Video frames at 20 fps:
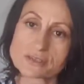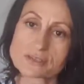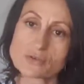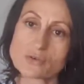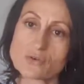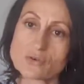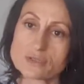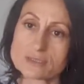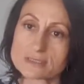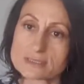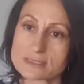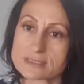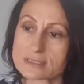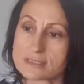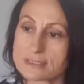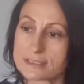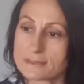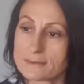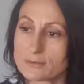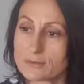soils,
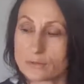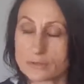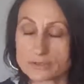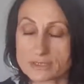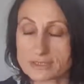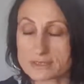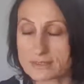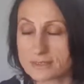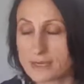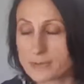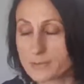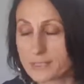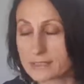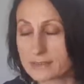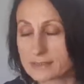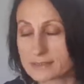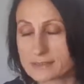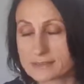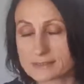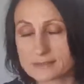all these
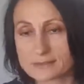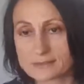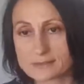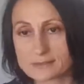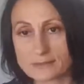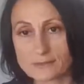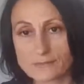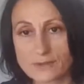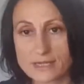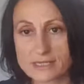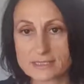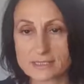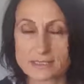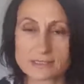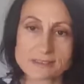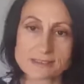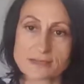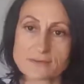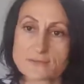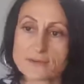chemicals invading
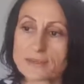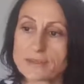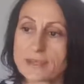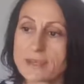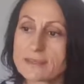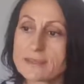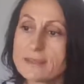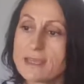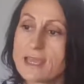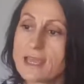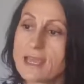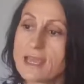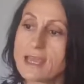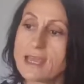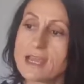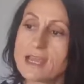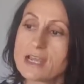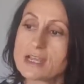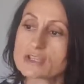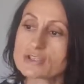us every day.
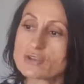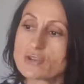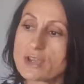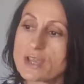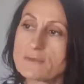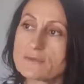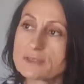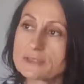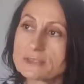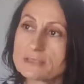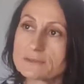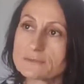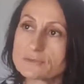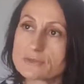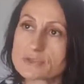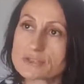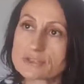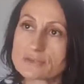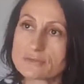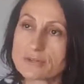So everything
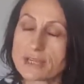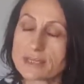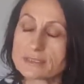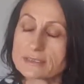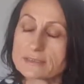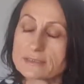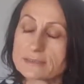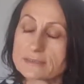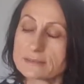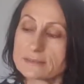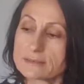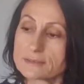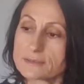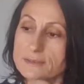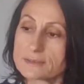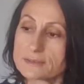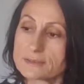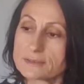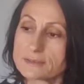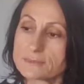was connected
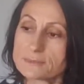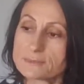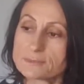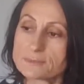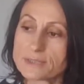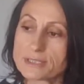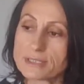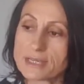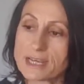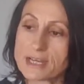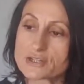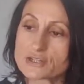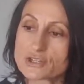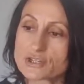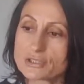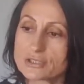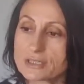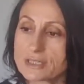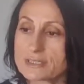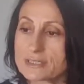by
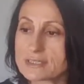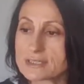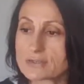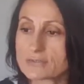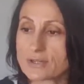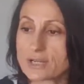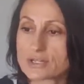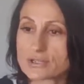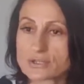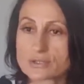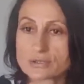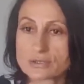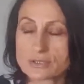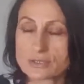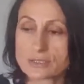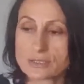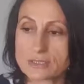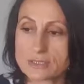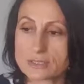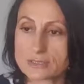nature, and this connection
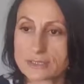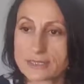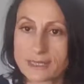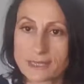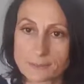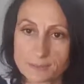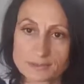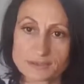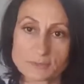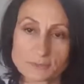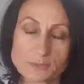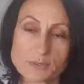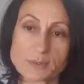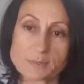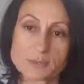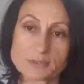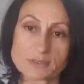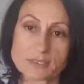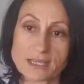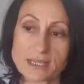kept
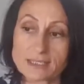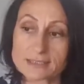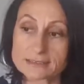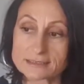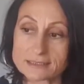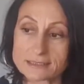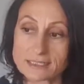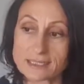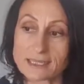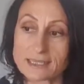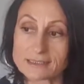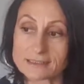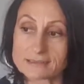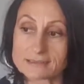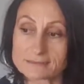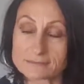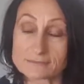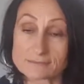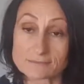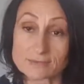people healthy,
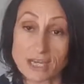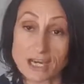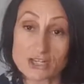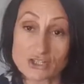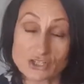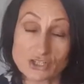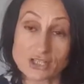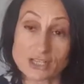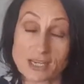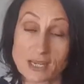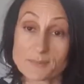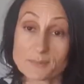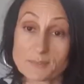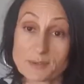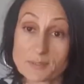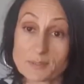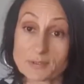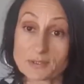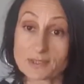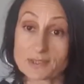and actually kept
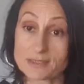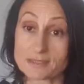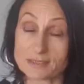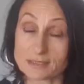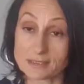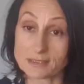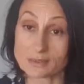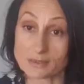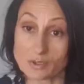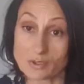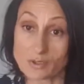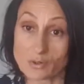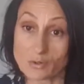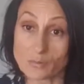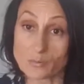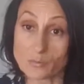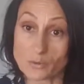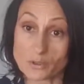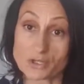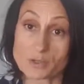people healthy,
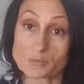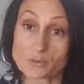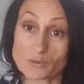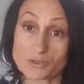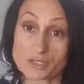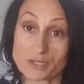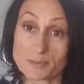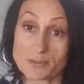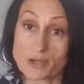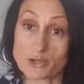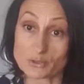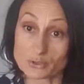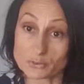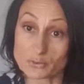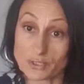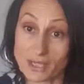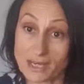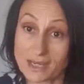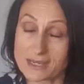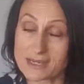what I'm talking about
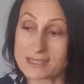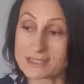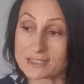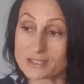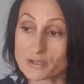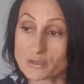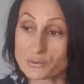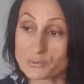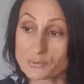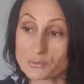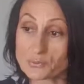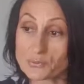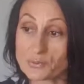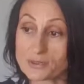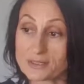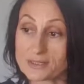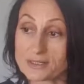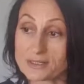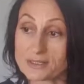today, through